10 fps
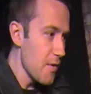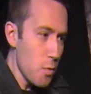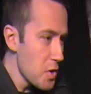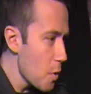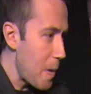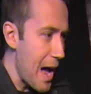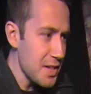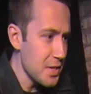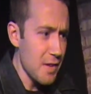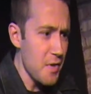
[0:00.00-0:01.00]
Even when you're
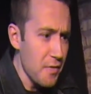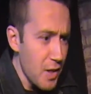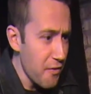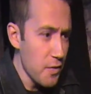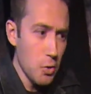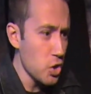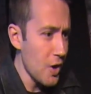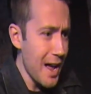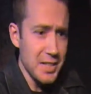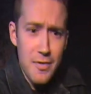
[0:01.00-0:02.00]
positive, you've left no
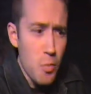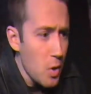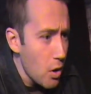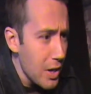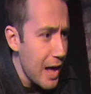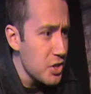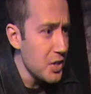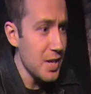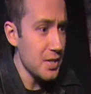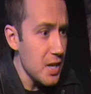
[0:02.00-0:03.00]
tracks. Even when all logic
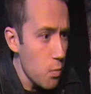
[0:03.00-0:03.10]
says he